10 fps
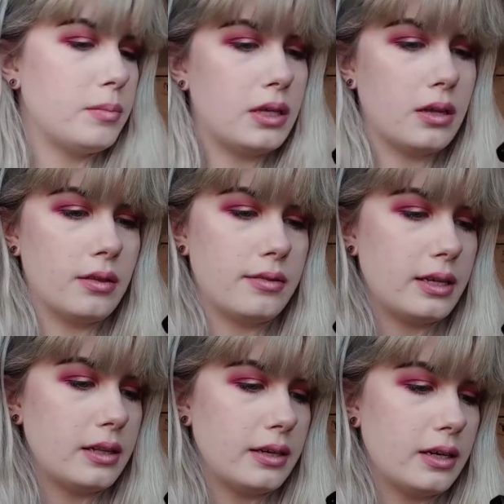Fit Me
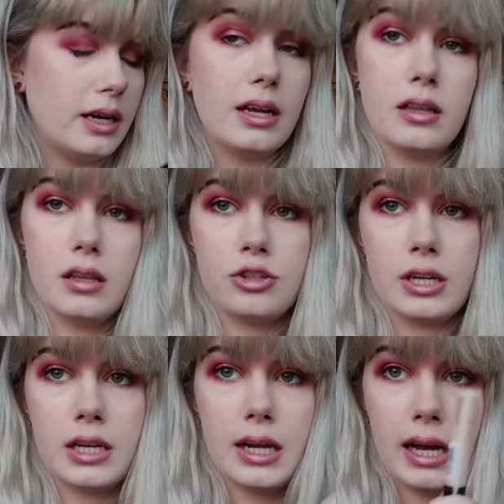Concealer in the
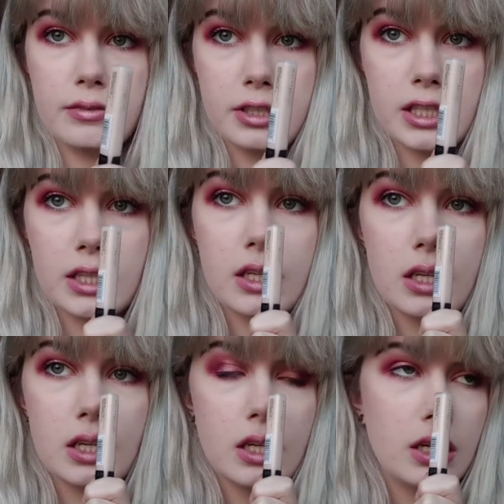shade Ivory.
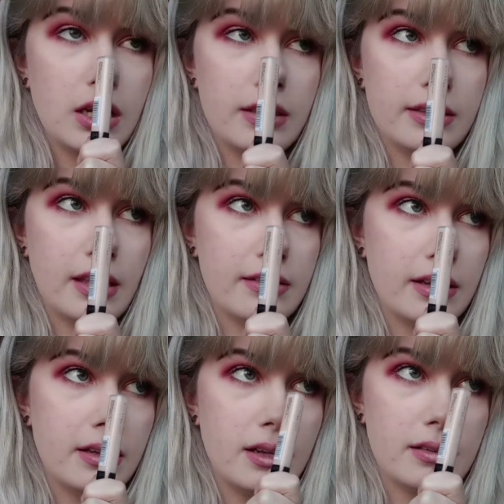I think that's
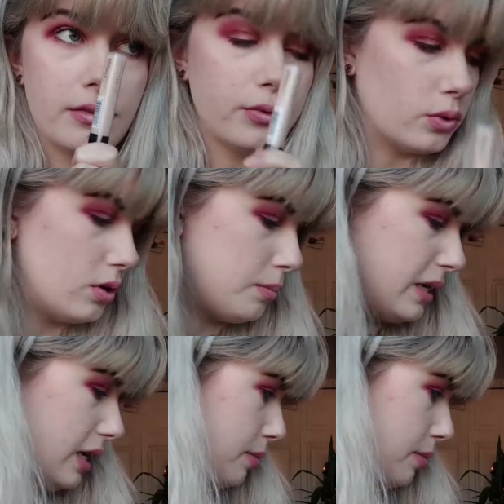it, except for my